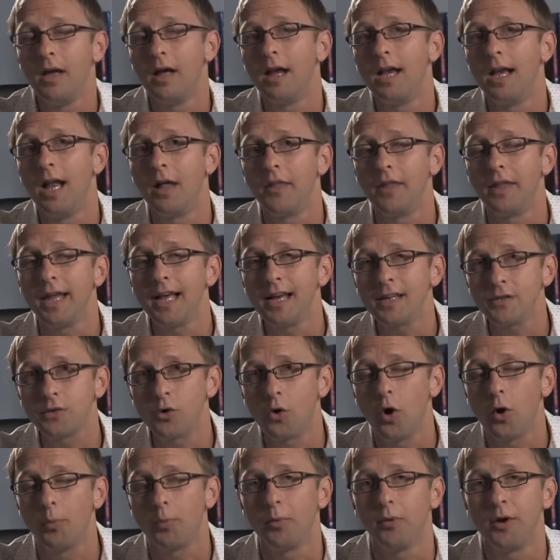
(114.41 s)
Now, the S
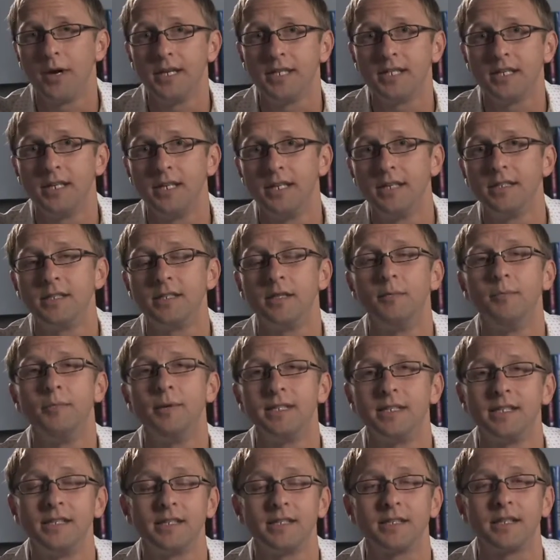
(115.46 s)
corporation is the
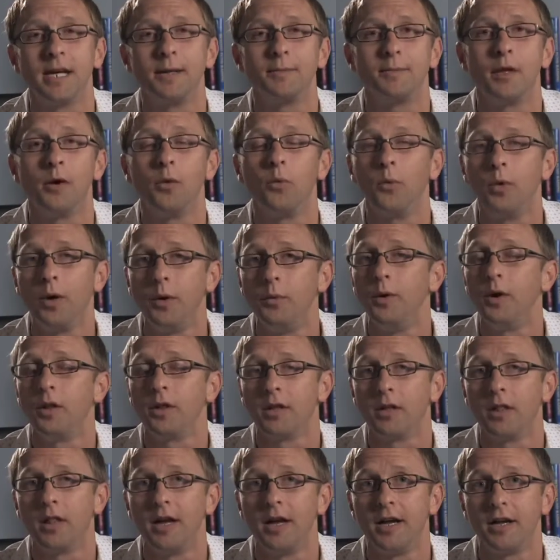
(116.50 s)
business type that we really
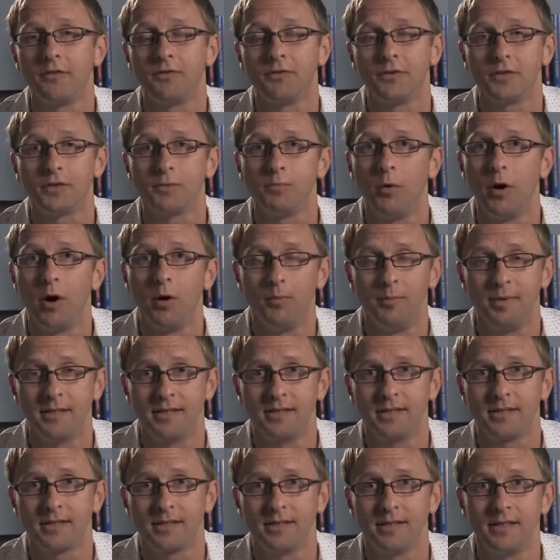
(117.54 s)
like for small
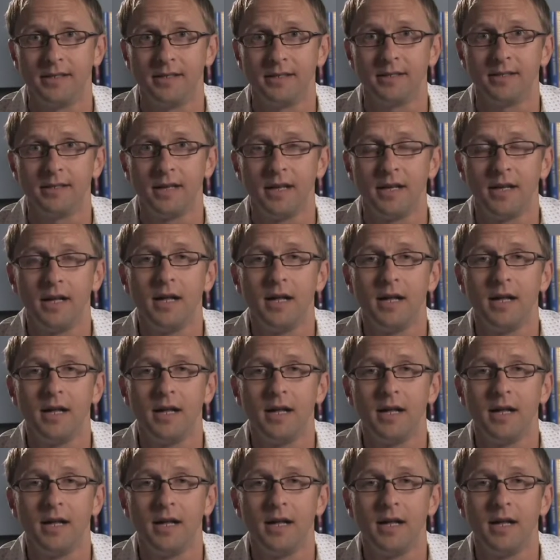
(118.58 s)
businesses.